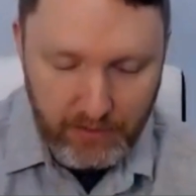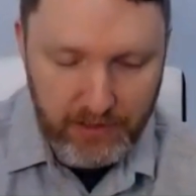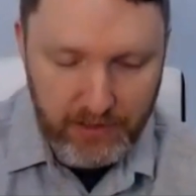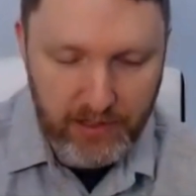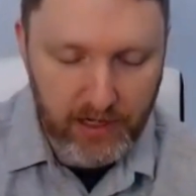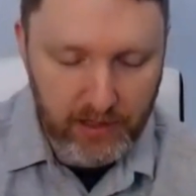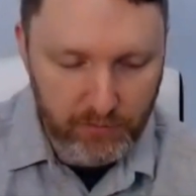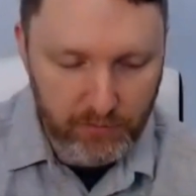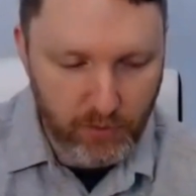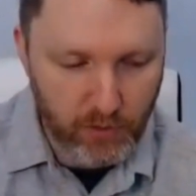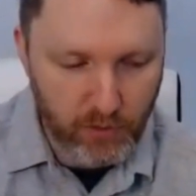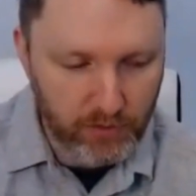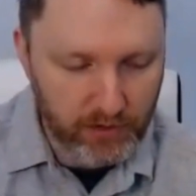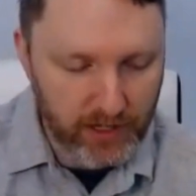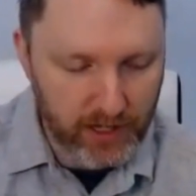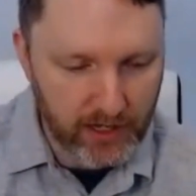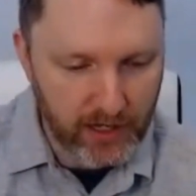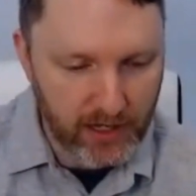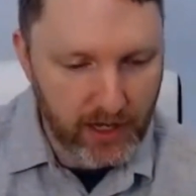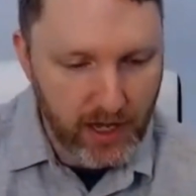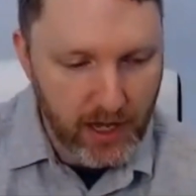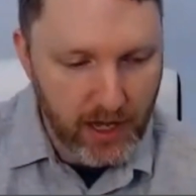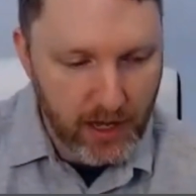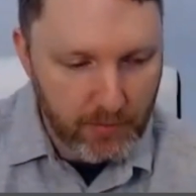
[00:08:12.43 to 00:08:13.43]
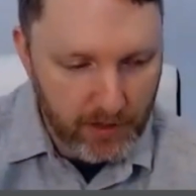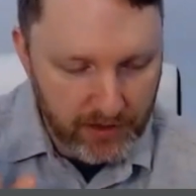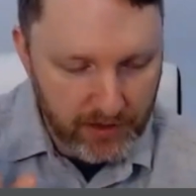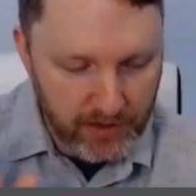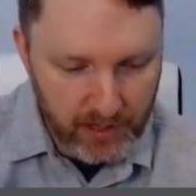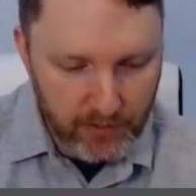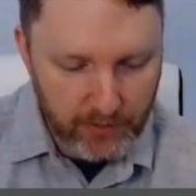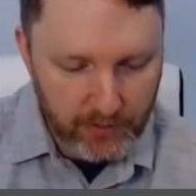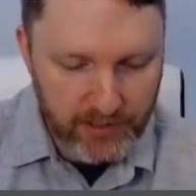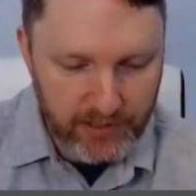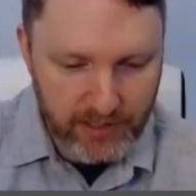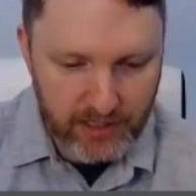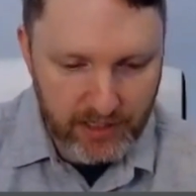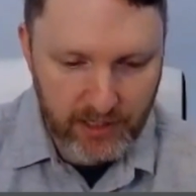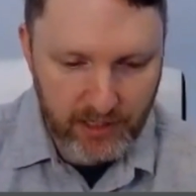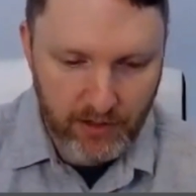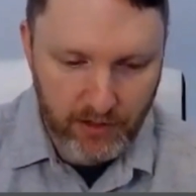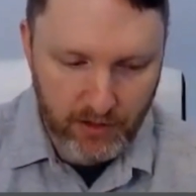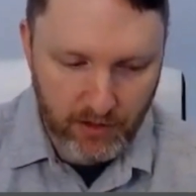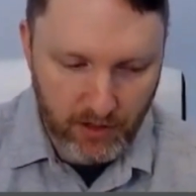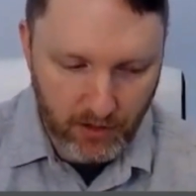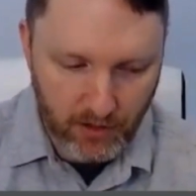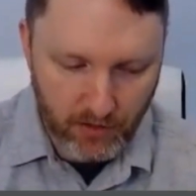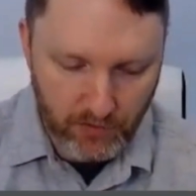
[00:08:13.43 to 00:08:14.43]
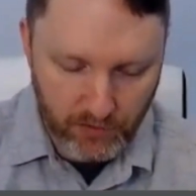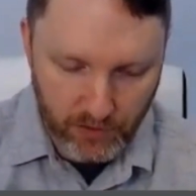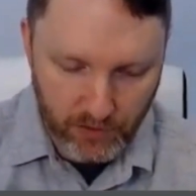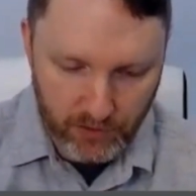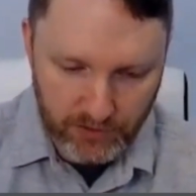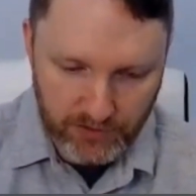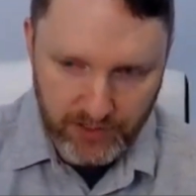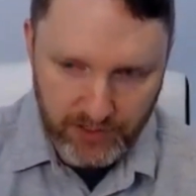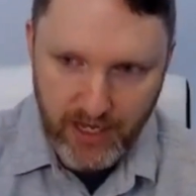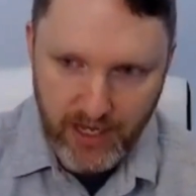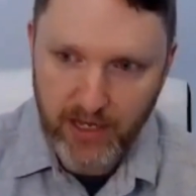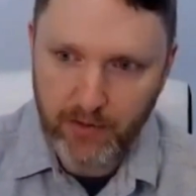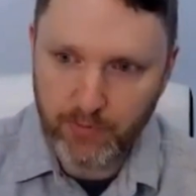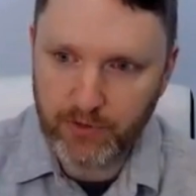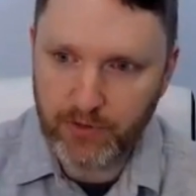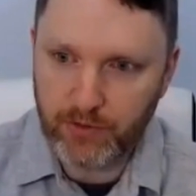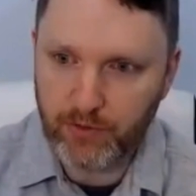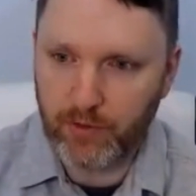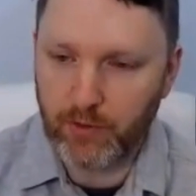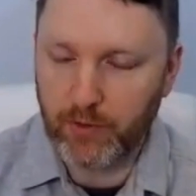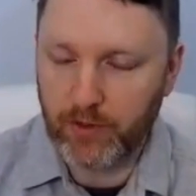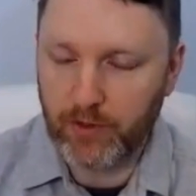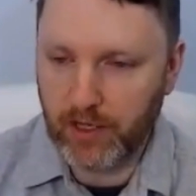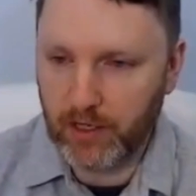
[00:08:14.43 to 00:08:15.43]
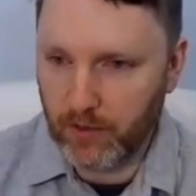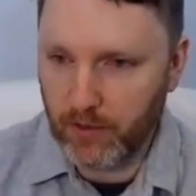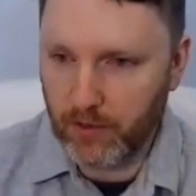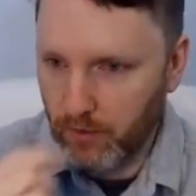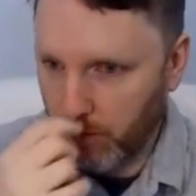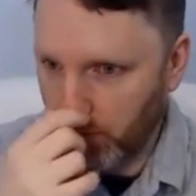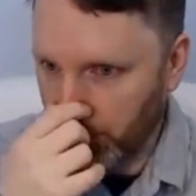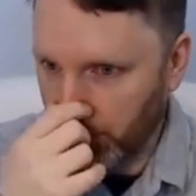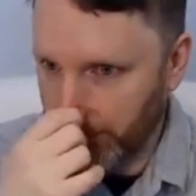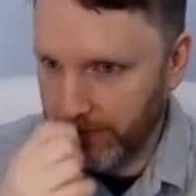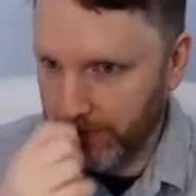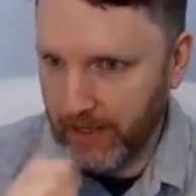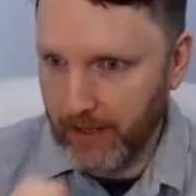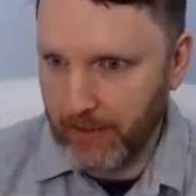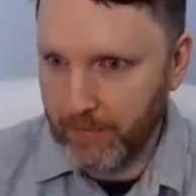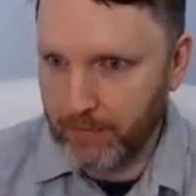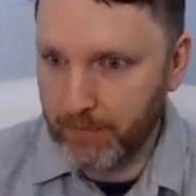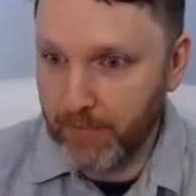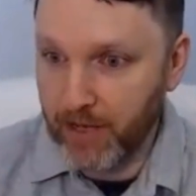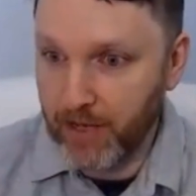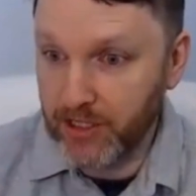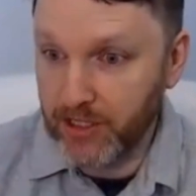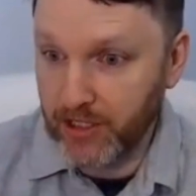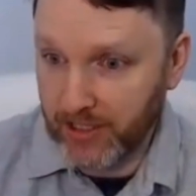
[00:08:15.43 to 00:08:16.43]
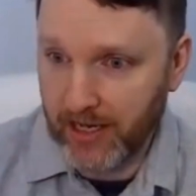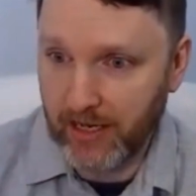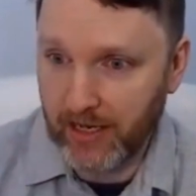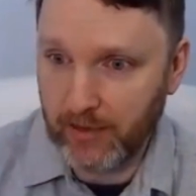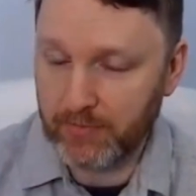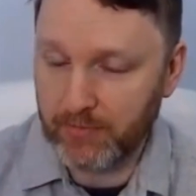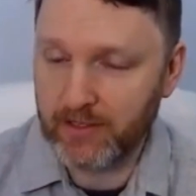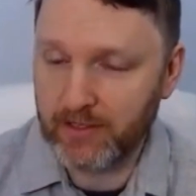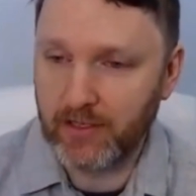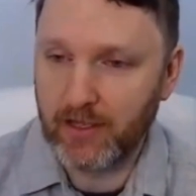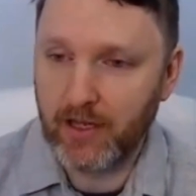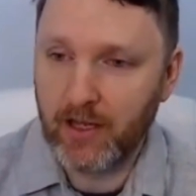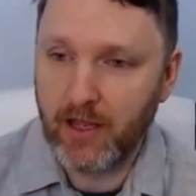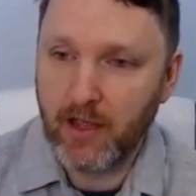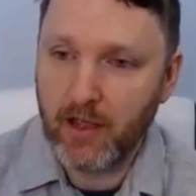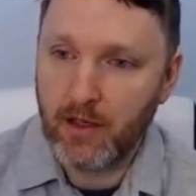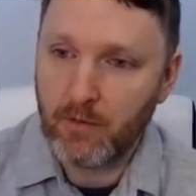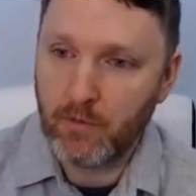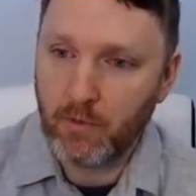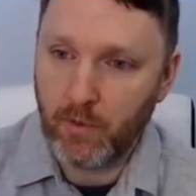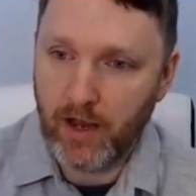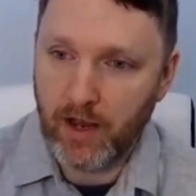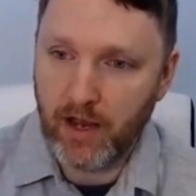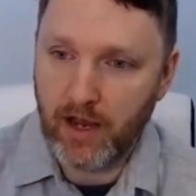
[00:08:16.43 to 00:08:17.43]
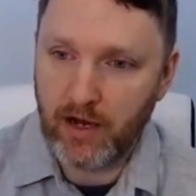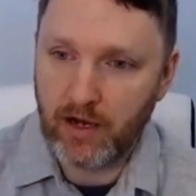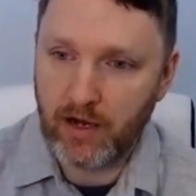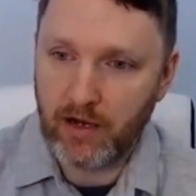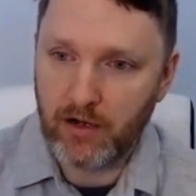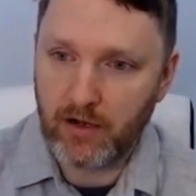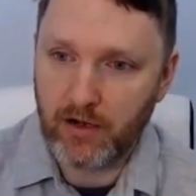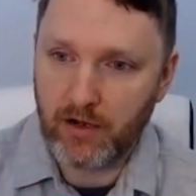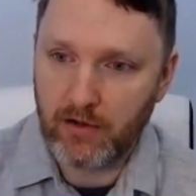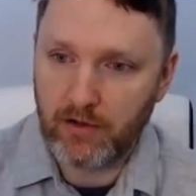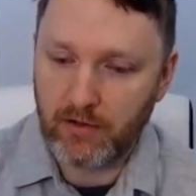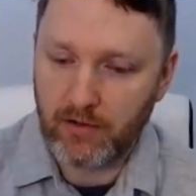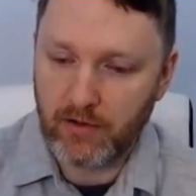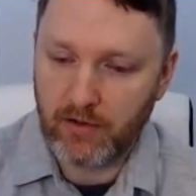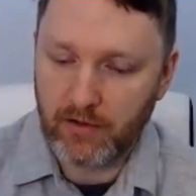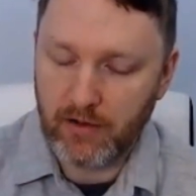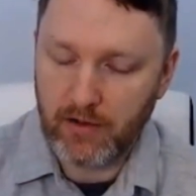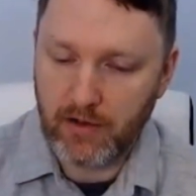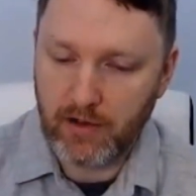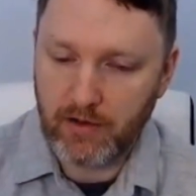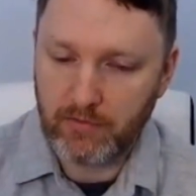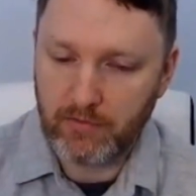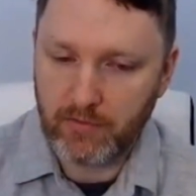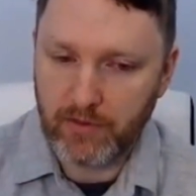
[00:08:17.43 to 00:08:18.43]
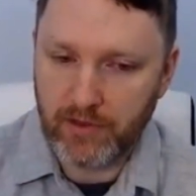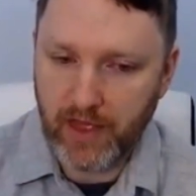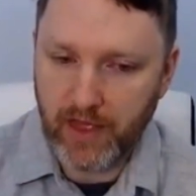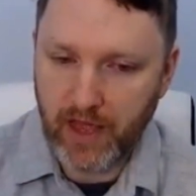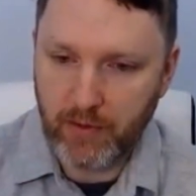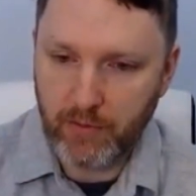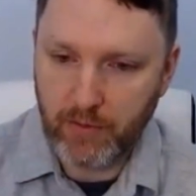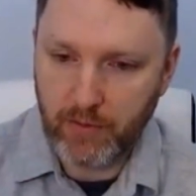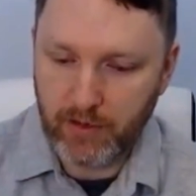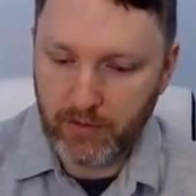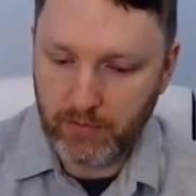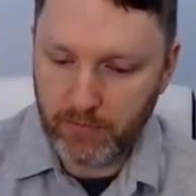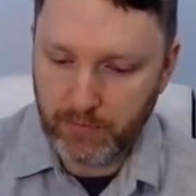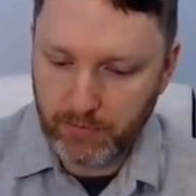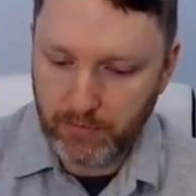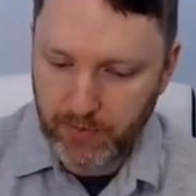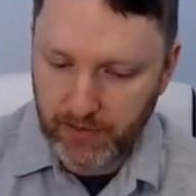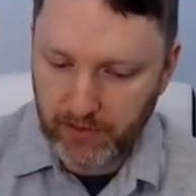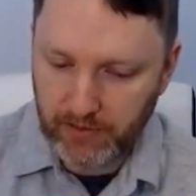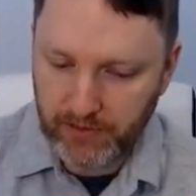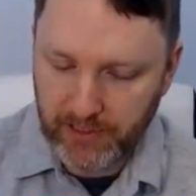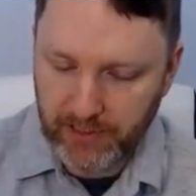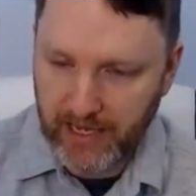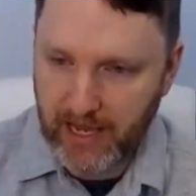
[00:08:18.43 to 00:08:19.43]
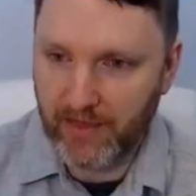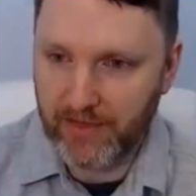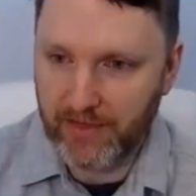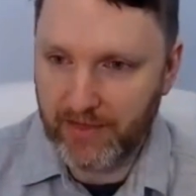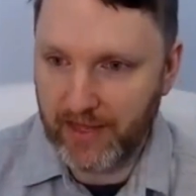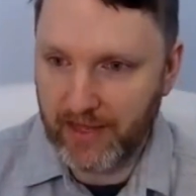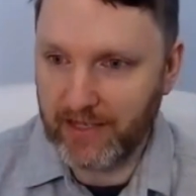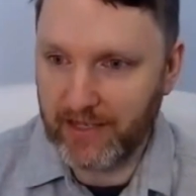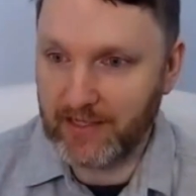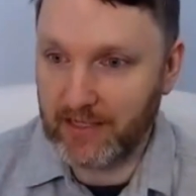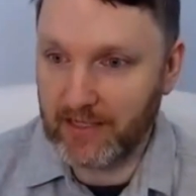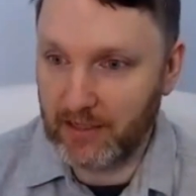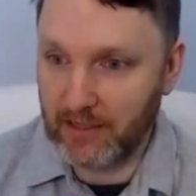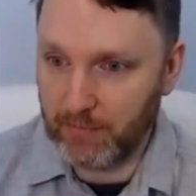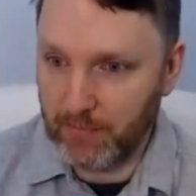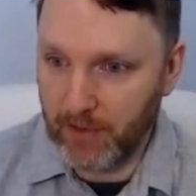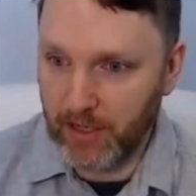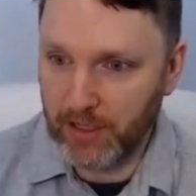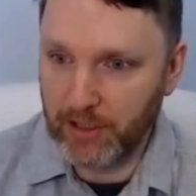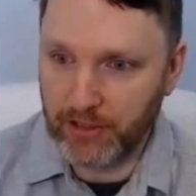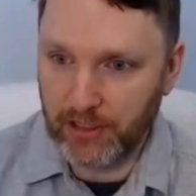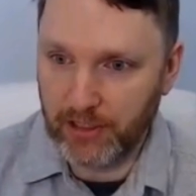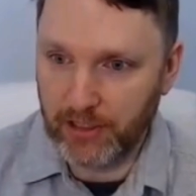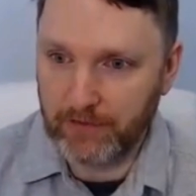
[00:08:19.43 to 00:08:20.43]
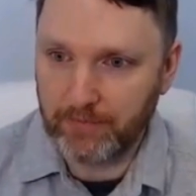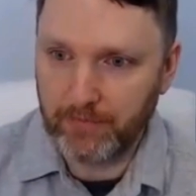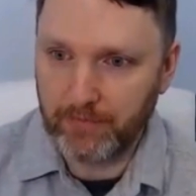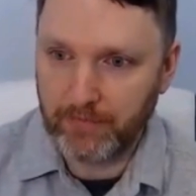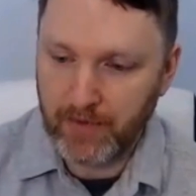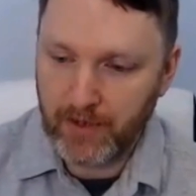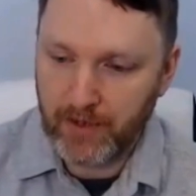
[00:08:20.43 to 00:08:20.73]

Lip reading: slightly wrong there, but I think it was the city of Jose was doing what they called budget games, where they were building out their city budget.